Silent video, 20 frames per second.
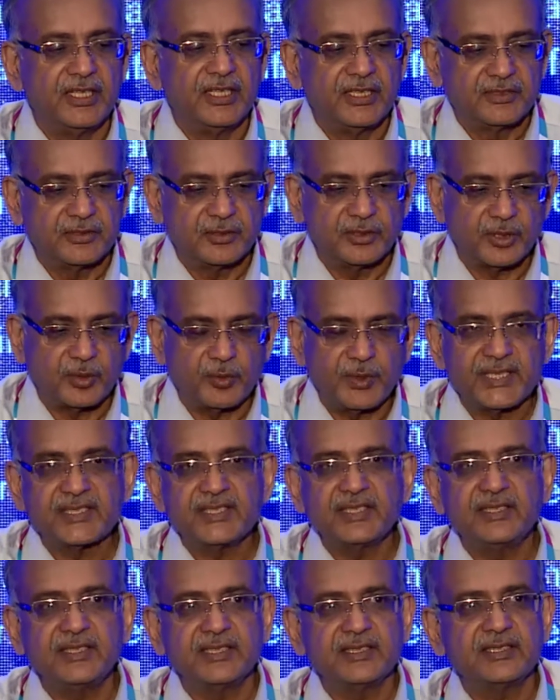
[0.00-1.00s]
So the
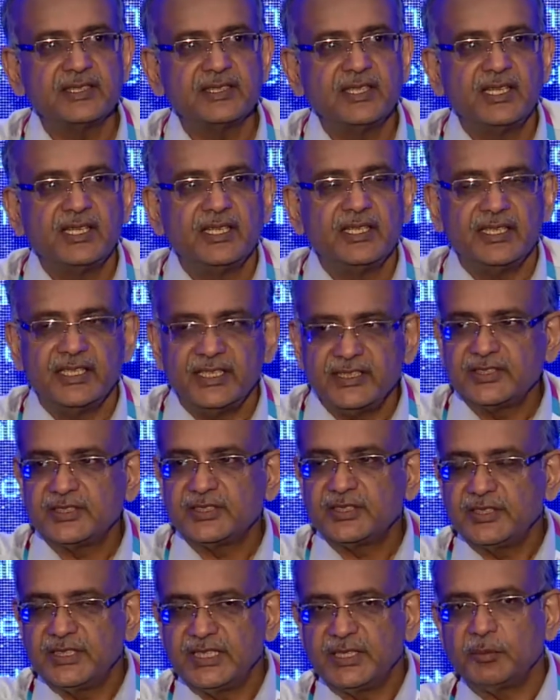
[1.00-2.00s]
question is
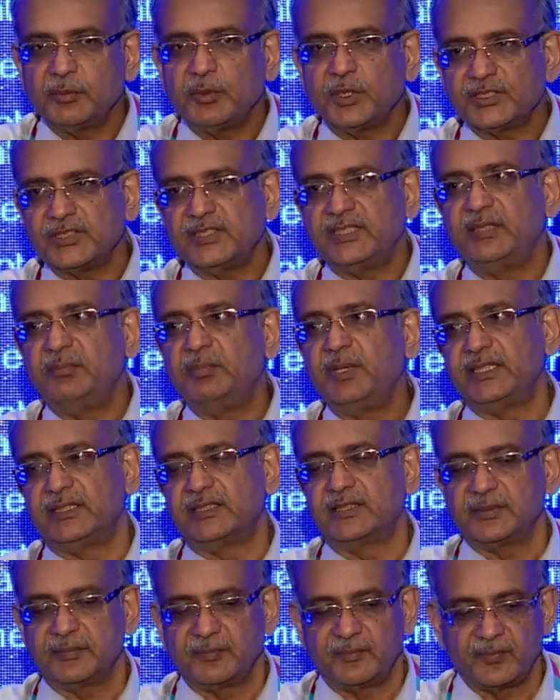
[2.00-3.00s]
it, there was a
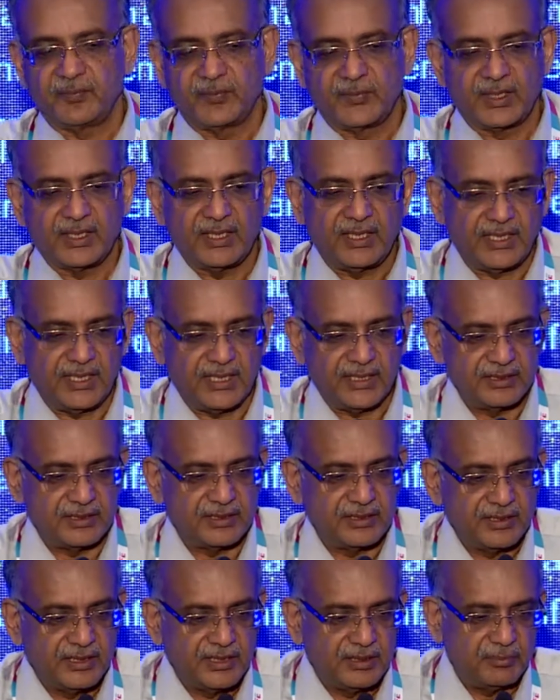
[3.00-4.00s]
debate,
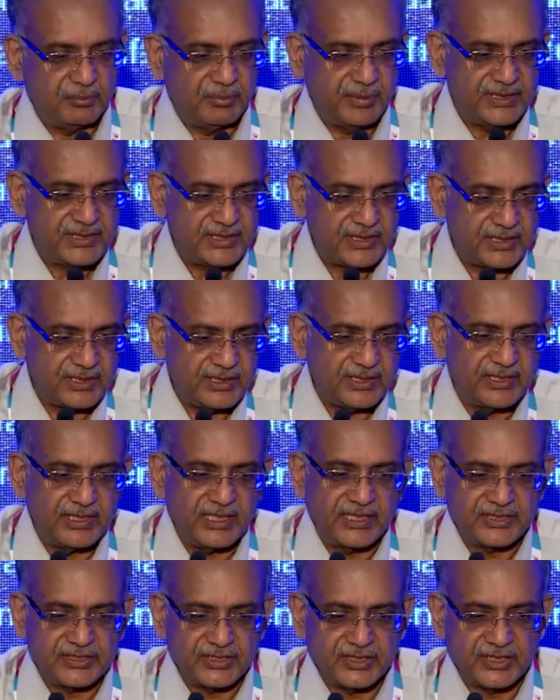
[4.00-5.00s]
and basically
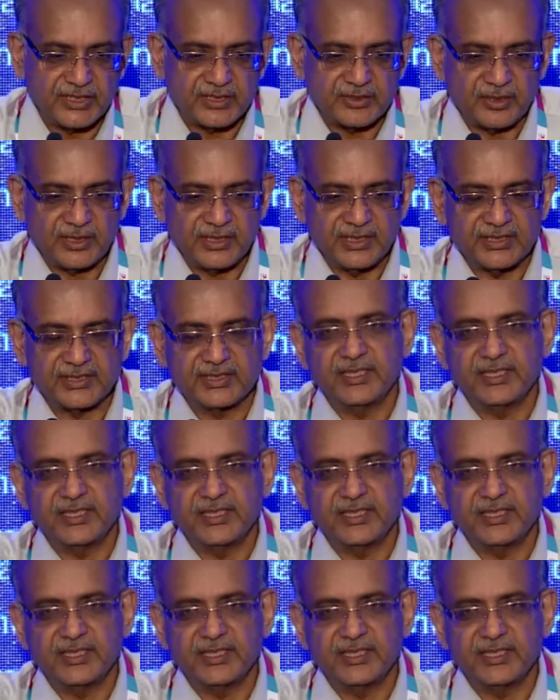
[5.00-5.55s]
Gleicher et al. Has